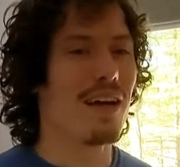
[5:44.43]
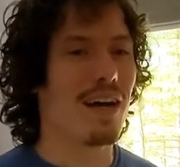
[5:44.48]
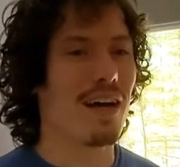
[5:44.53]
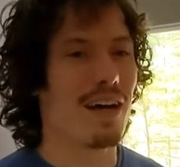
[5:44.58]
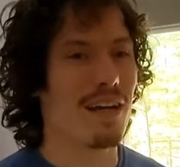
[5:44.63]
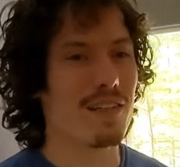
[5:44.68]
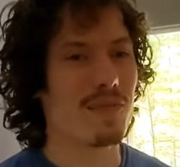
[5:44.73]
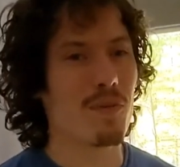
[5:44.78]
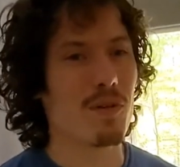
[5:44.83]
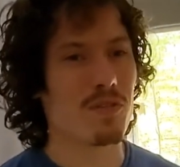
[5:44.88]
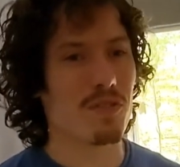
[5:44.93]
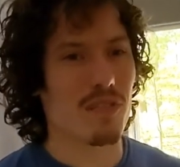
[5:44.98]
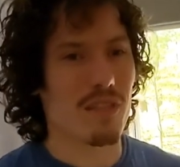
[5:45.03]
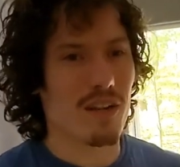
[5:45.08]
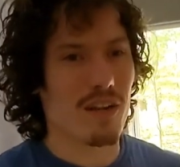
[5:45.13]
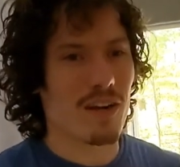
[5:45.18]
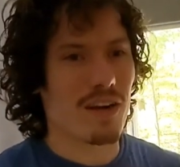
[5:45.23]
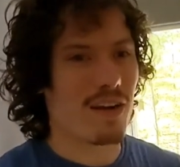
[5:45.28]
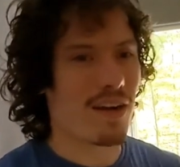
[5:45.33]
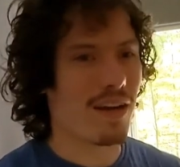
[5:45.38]
It's mostly
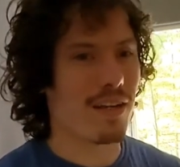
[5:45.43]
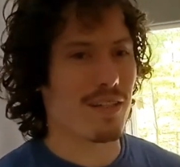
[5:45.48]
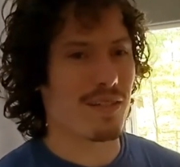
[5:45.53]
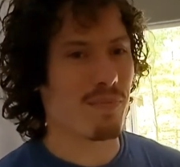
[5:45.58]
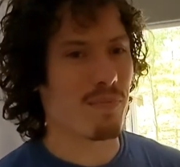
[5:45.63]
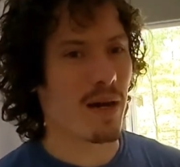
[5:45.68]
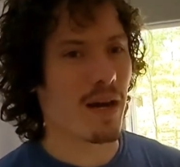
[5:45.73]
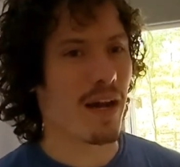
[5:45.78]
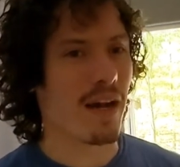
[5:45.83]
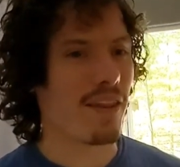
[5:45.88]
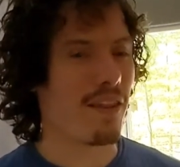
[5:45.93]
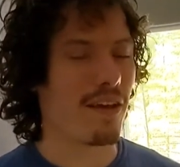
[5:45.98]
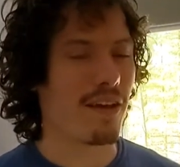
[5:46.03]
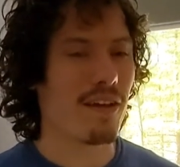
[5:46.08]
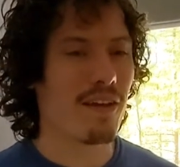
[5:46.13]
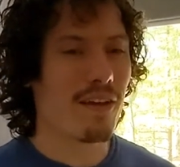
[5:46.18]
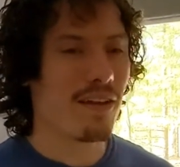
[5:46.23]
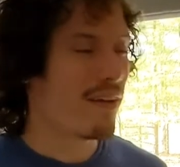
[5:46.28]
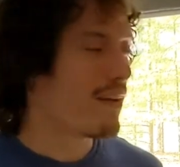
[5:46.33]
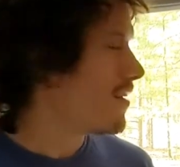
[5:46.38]
her. I
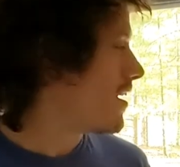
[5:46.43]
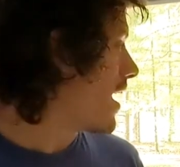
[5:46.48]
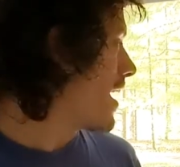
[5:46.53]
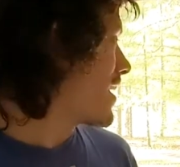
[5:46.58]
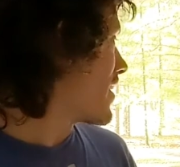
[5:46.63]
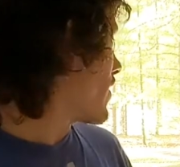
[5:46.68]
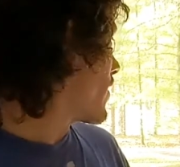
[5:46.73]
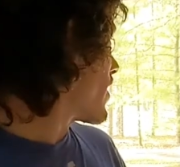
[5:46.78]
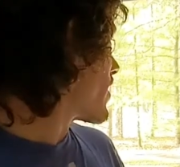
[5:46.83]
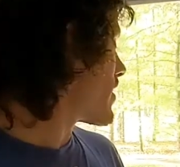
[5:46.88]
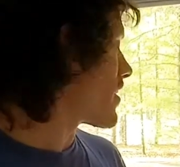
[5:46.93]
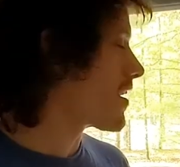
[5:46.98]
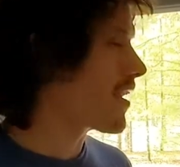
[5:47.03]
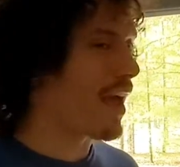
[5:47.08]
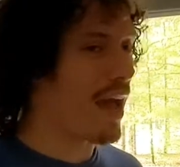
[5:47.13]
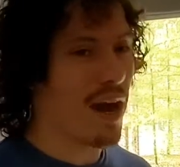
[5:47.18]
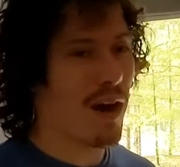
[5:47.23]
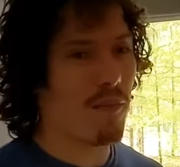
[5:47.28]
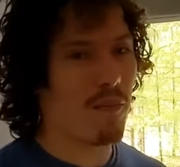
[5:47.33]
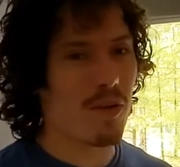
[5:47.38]
go get the
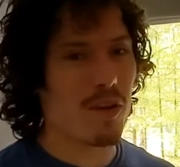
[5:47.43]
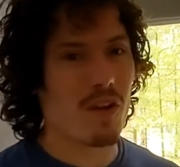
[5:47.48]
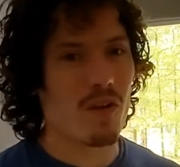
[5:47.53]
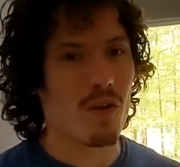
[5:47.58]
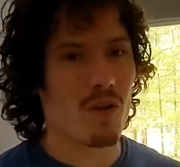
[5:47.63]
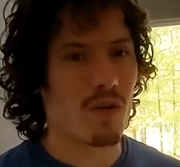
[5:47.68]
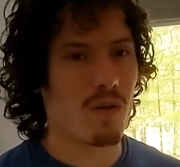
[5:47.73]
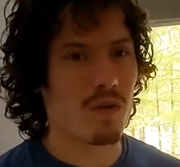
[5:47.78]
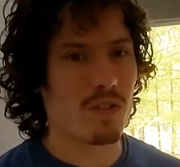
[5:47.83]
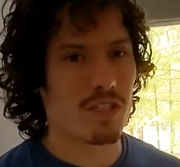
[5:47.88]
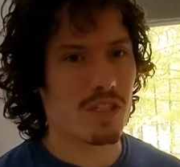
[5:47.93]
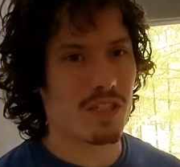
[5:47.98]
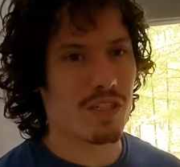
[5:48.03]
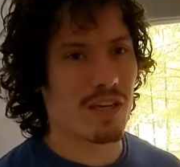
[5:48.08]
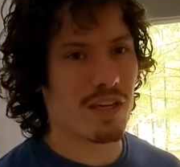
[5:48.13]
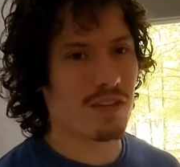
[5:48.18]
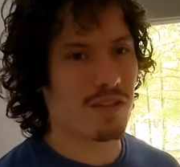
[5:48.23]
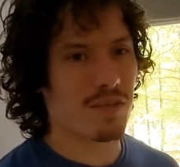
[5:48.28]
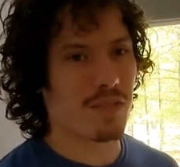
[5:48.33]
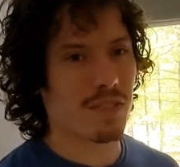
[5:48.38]
cow manure when she
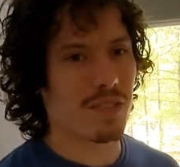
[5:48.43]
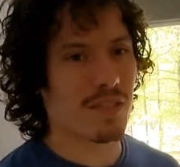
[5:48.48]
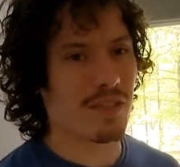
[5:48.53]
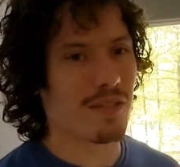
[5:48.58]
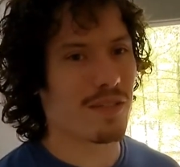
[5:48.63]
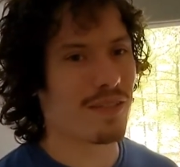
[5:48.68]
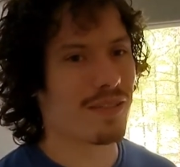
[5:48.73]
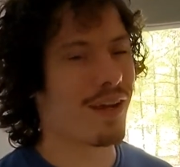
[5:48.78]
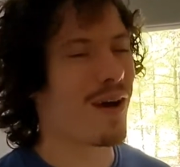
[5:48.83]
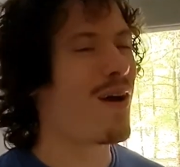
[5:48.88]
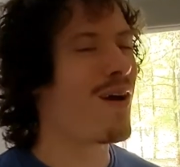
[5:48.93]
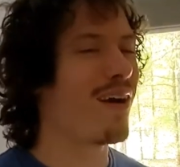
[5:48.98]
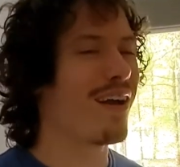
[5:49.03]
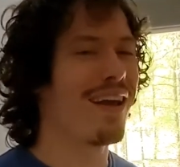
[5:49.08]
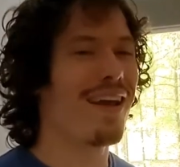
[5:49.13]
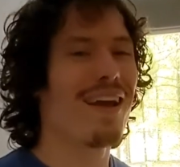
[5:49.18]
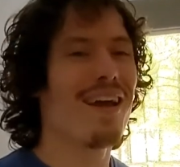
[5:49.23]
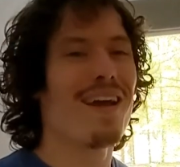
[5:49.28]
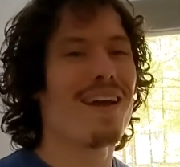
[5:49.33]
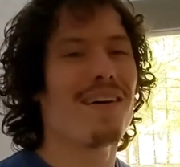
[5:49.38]
tells me to.
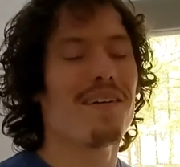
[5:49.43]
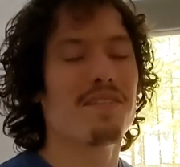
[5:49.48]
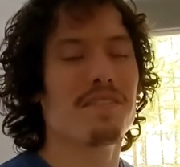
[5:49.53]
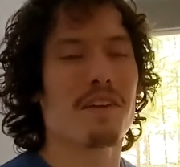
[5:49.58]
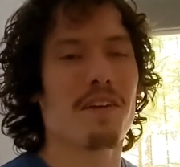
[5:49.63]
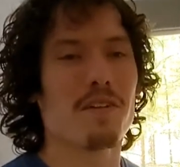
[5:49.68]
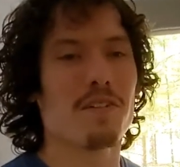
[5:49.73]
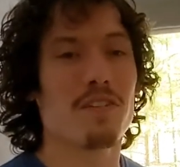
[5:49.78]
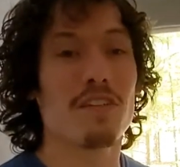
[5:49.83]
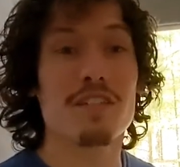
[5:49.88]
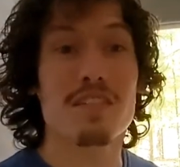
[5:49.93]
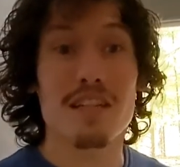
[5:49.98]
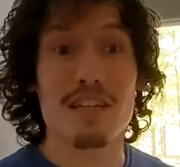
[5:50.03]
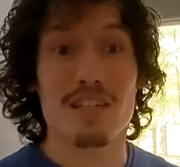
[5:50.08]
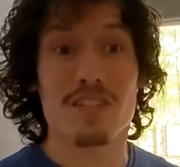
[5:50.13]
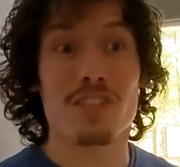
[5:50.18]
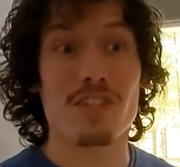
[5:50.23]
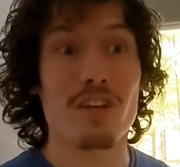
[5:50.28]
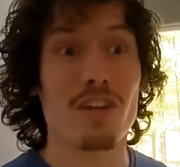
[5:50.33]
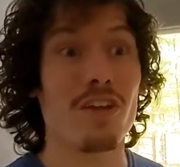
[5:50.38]
So she's going to
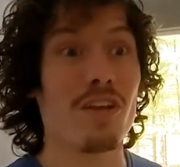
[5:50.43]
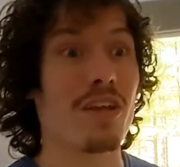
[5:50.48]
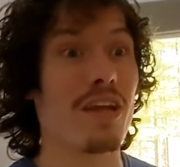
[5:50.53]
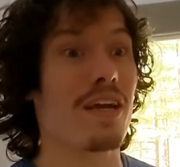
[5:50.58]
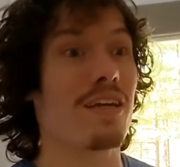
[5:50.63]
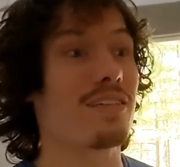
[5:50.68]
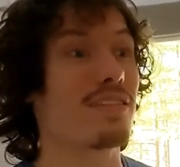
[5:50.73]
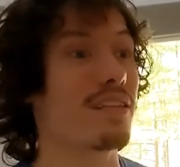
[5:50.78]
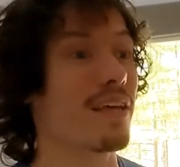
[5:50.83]
show you guys